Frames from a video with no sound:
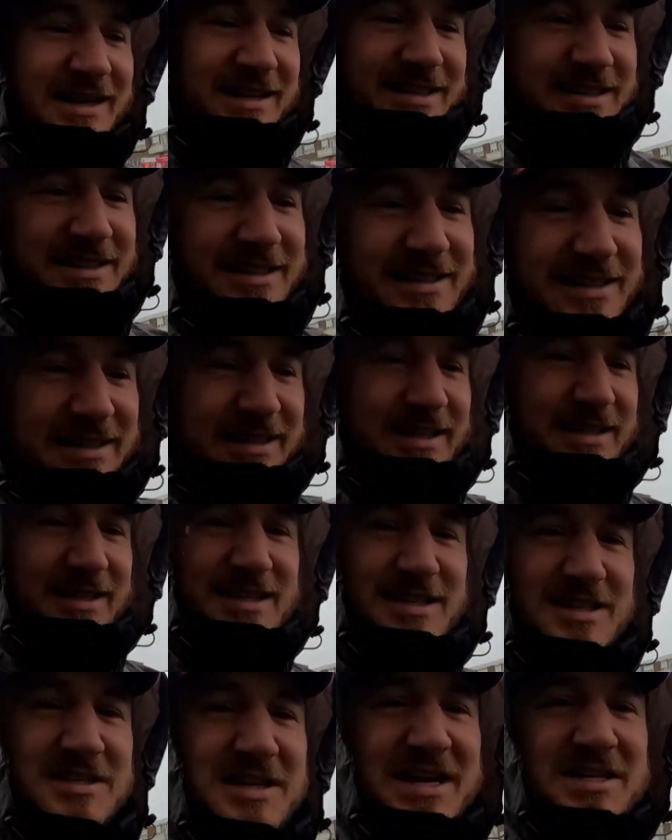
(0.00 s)
Uh,
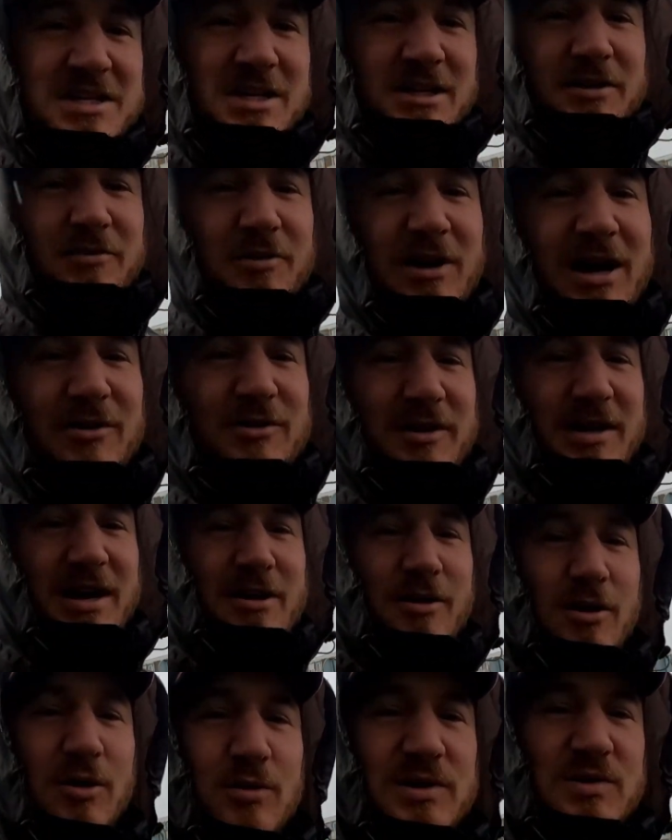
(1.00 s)
this is actually the route that I
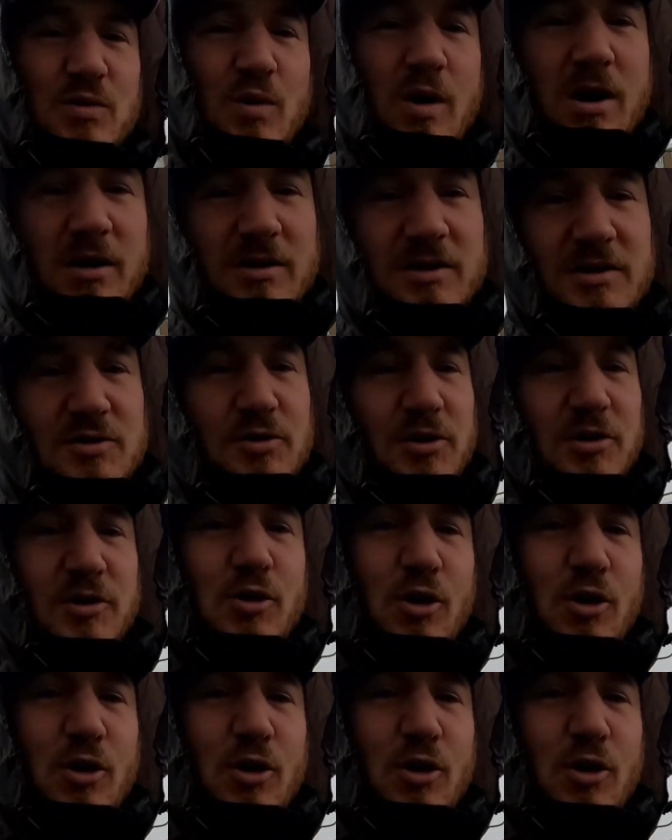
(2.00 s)
always walked during